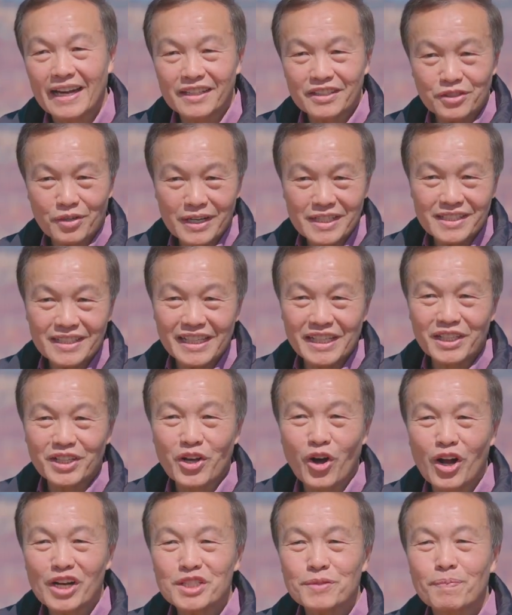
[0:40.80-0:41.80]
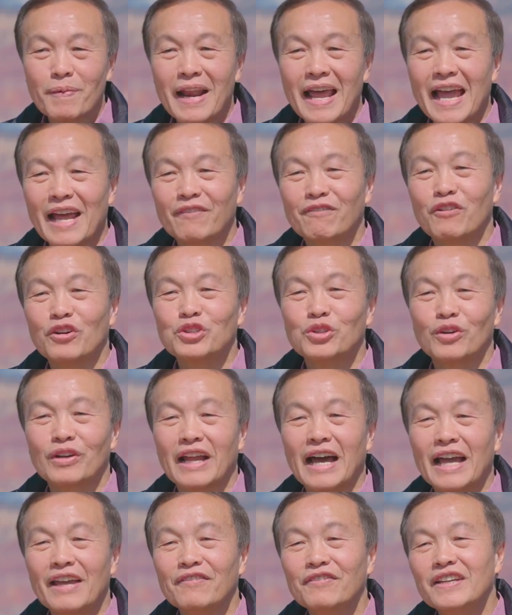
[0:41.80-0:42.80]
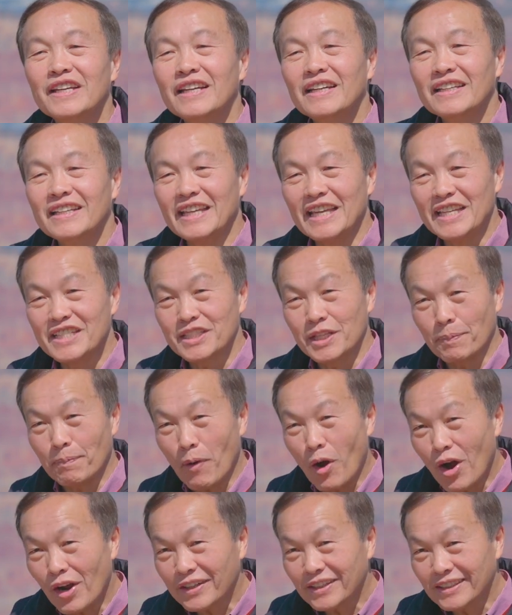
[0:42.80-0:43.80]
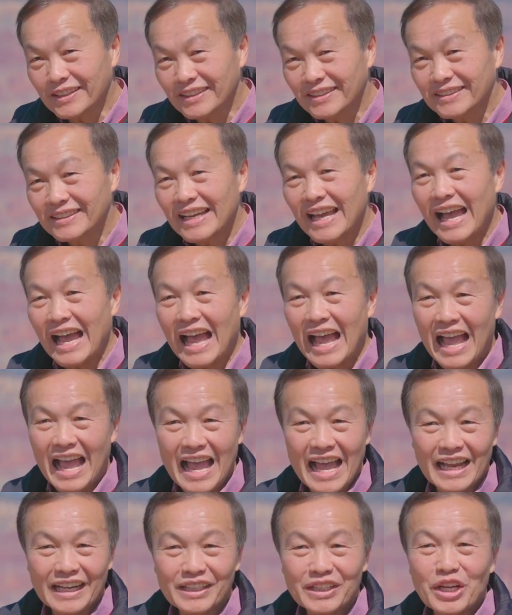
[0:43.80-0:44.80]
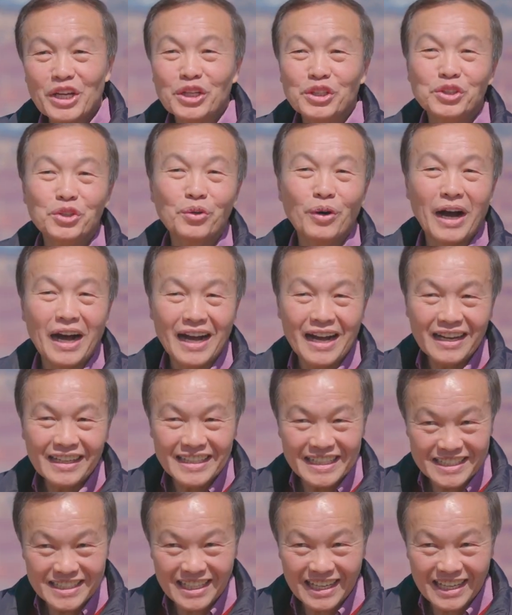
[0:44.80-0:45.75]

and trust in God's plan for your life. He is the potter and you are His